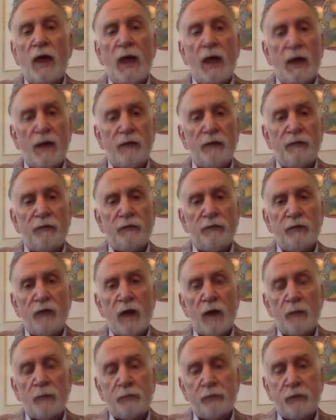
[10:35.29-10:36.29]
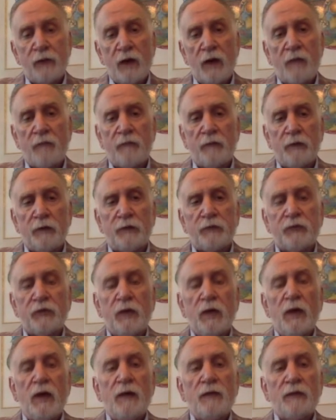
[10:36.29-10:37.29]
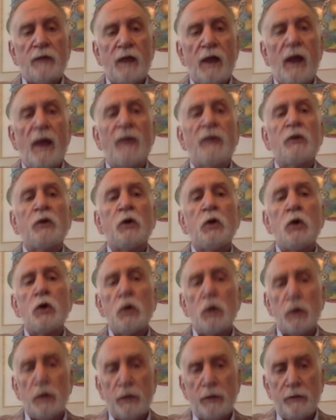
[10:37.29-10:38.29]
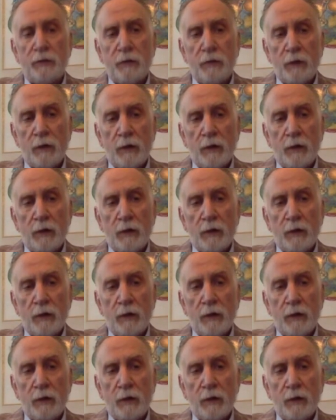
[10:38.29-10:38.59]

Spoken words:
and nonprofits that I could,